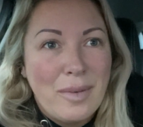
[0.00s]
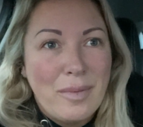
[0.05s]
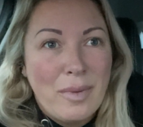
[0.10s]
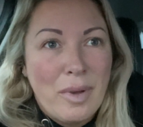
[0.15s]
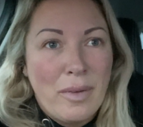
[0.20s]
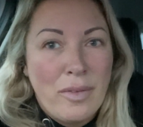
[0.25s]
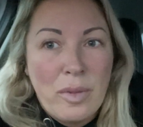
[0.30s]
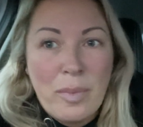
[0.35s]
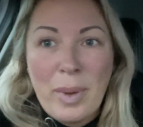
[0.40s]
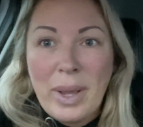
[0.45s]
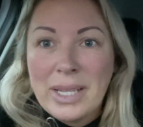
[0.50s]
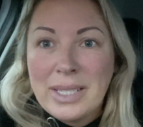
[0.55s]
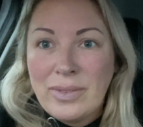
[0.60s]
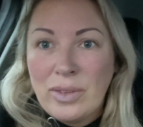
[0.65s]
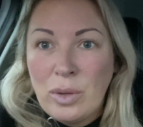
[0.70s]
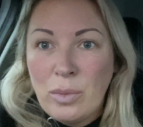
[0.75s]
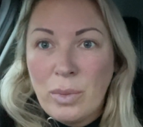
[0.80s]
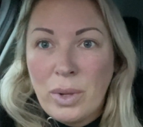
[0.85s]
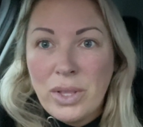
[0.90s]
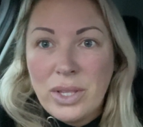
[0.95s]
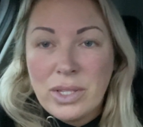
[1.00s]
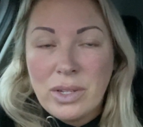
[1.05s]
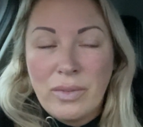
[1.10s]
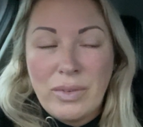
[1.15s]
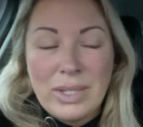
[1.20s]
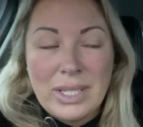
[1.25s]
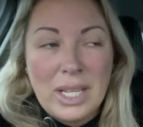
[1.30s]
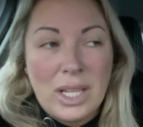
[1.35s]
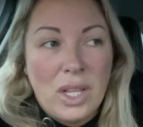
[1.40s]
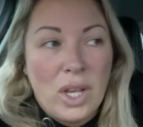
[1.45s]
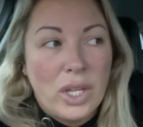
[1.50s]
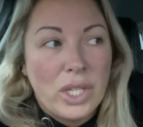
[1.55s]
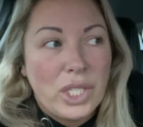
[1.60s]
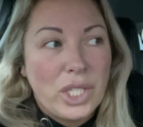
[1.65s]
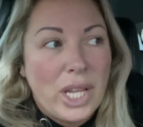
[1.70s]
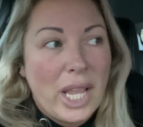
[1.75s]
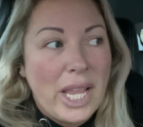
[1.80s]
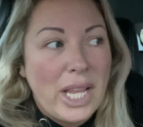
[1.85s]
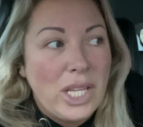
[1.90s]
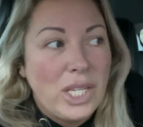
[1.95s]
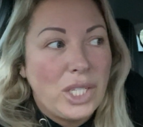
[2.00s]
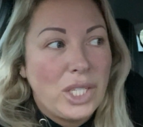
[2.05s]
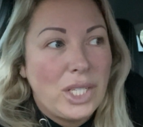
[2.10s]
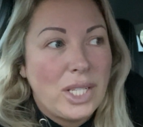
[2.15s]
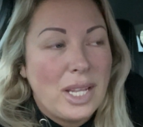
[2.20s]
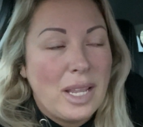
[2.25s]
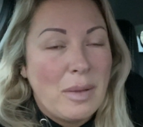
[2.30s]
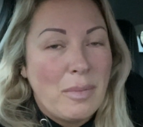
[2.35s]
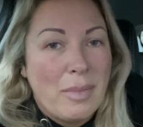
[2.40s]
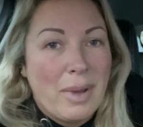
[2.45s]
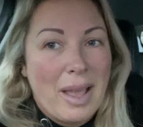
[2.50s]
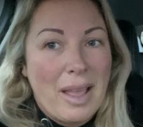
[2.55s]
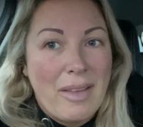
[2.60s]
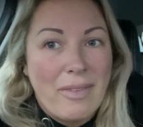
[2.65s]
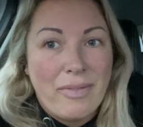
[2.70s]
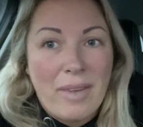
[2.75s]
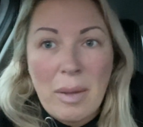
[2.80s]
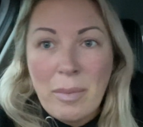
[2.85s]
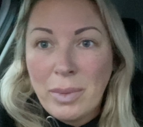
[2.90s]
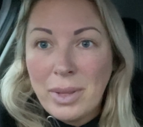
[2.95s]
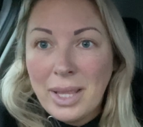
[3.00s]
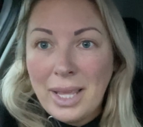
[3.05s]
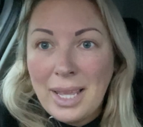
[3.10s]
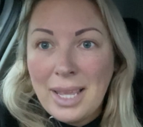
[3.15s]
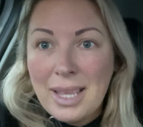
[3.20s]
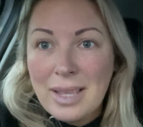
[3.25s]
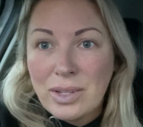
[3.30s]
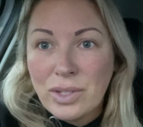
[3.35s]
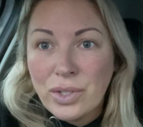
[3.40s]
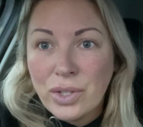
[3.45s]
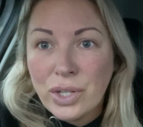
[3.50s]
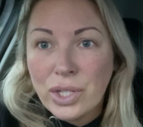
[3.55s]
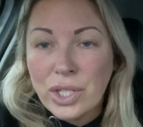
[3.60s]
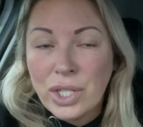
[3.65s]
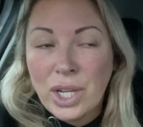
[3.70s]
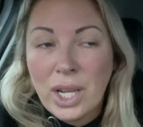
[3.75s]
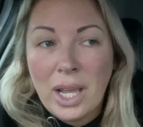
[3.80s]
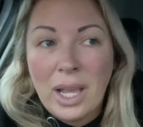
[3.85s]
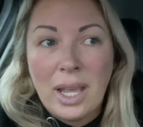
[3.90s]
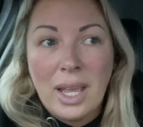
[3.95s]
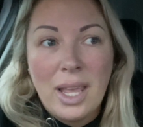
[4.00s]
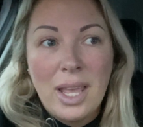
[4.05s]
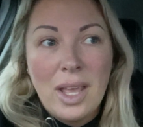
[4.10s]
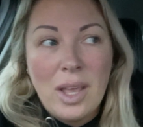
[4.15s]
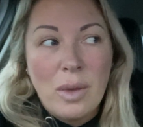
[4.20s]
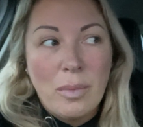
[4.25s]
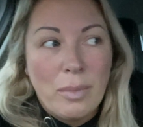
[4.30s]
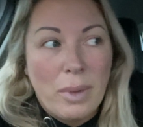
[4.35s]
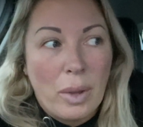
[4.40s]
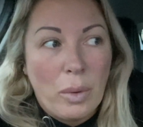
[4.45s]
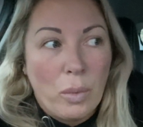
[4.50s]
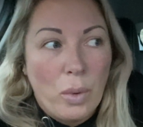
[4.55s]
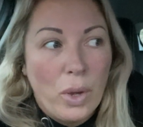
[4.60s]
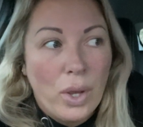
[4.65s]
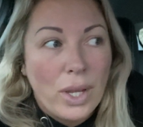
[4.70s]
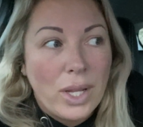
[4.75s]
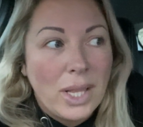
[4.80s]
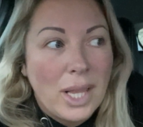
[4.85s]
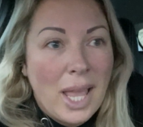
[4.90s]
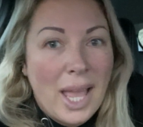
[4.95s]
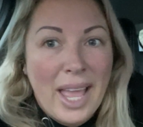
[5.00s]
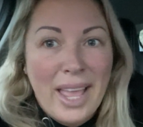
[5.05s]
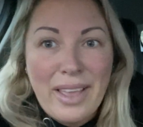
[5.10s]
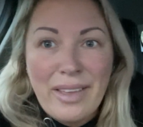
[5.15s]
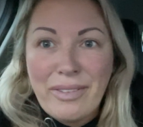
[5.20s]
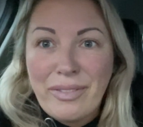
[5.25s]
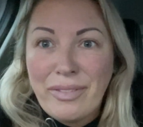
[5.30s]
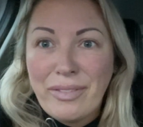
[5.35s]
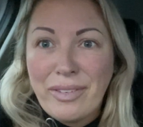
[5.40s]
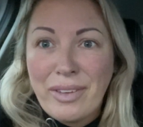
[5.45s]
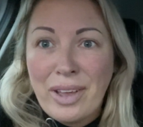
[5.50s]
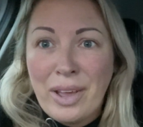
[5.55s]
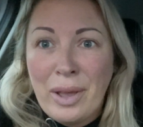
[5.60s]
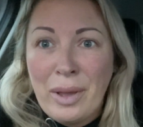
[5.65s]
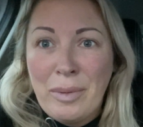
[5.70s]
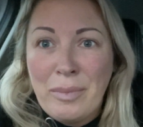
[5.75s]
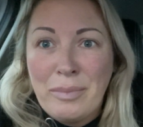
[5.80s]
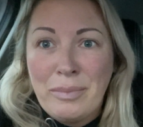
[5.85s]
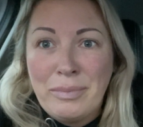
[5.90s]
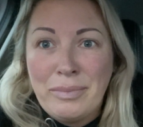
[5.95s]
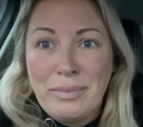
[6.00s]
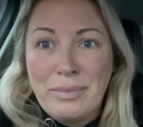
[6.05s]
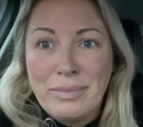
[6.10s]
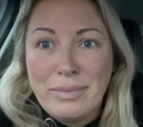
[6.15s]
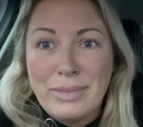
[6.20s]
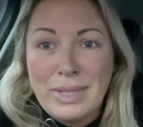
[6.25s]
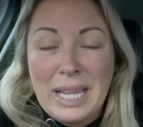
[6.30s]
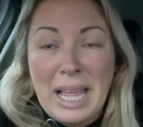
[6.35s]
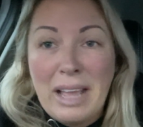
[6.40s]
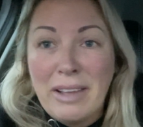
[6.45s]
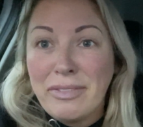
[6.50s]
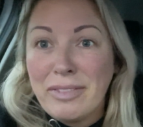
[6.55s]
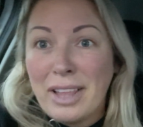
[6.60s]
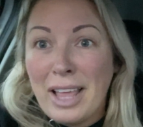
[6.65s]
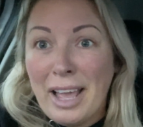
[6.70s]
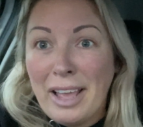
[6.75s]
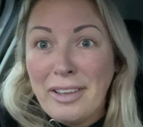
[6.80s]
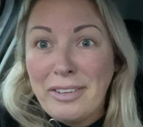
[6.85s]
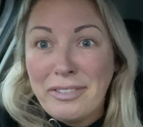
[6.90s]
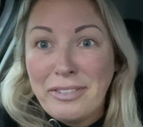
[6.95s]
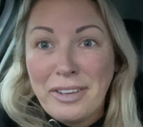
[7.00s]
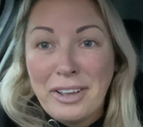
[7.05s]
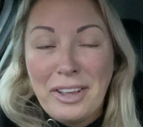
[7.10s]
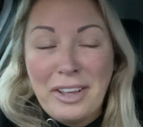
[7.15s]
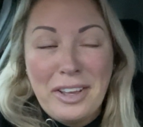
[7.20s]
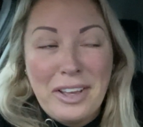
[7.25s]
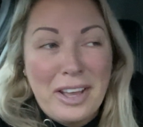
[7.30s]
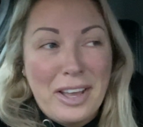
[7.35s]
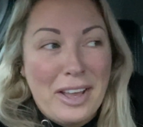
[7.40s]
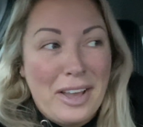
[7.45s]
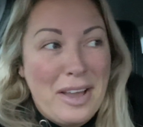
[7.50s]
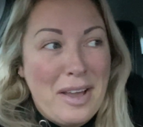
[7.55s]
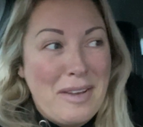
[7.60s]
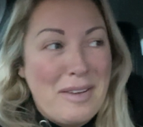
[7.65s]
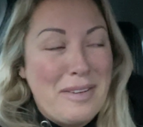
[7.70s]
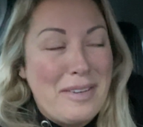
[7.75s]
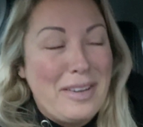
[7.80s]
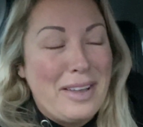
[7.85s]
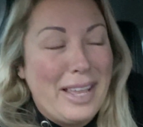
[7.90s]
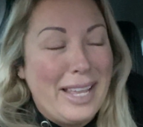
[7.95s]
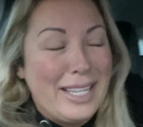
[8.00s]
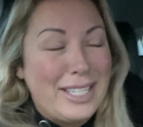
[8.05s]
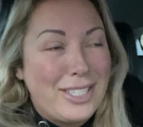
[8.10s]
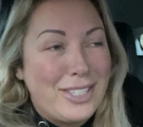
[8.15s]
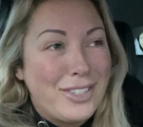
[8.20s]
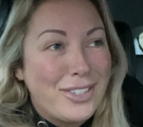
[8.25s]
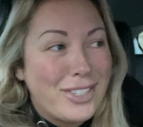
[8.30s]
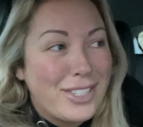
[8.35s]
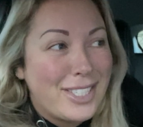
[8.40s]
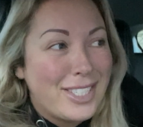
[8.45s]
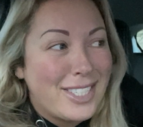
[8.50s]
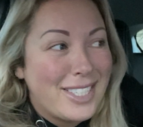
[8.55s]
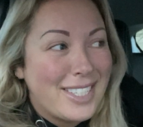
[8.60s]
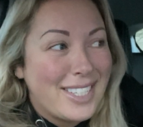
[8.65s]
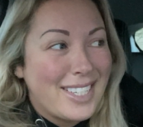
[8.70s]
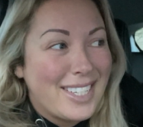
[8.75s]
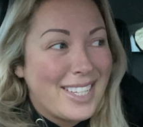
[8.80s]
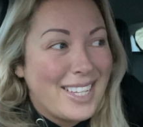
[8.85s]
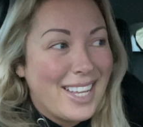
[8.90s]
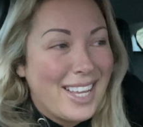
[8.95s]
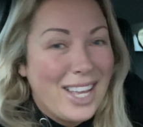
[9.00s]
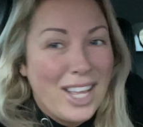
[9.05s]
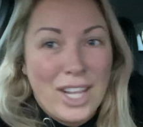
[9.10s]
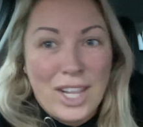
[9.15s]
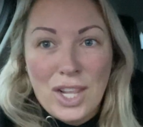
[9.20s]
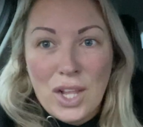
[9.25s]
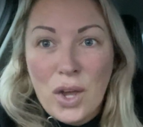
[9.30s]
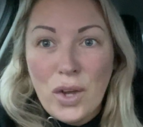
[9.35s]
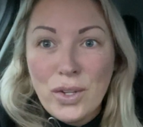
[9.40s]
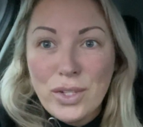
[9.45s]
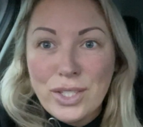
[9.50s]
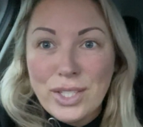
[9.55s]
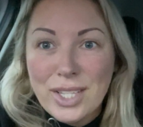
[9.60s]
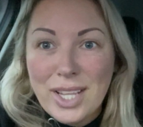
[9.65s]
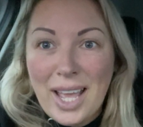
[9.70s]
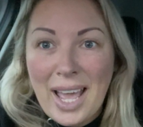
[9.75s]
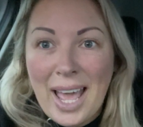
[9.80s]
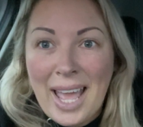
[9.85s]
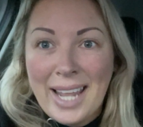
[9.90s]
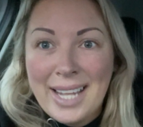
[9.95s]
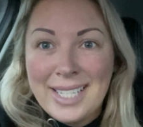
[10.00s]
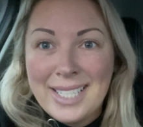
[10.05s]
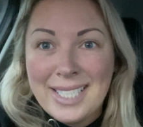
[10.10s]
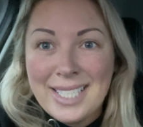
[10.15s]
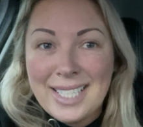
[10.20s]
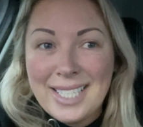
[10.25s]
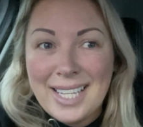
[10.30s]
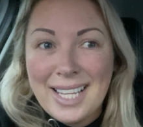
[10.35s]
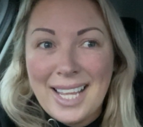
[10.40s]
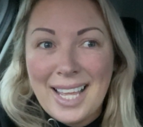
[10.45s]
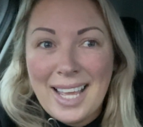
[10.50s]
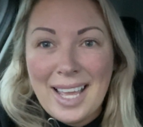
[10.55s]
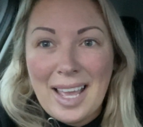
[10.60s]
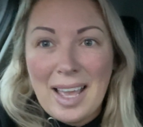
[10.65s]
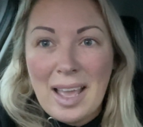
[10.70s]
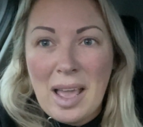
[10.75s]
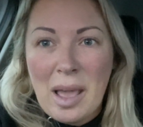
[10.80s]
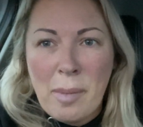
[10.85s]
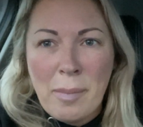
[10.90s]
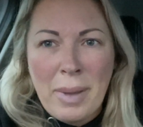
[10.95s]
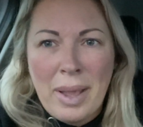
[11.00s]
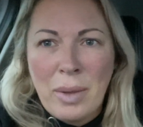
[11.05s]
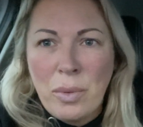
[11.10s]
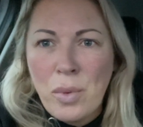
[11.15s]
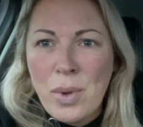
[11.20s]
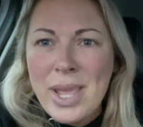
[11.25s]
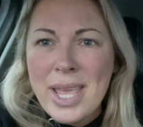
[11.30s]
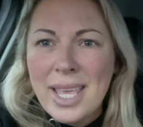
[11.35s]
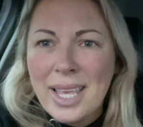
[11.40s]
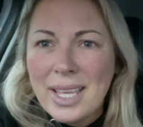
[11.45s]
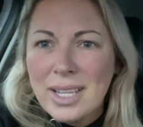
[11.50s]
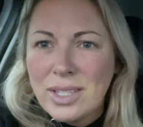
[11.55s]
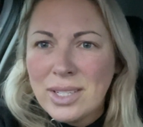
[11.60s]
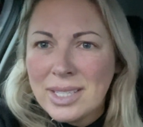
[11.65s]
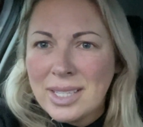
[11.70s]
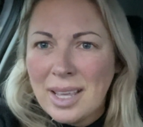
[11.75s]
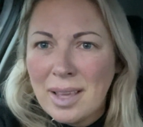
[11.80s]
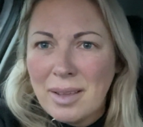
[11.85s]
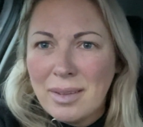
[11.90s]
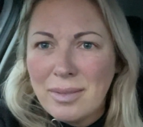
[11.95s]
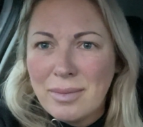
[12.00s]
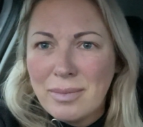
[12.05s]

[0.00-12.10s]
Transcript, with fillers: over the past few months, obviously, a lot's changed in my family structure, my work life, um, life life. Uh, it's just a lot. And am I weak? Does that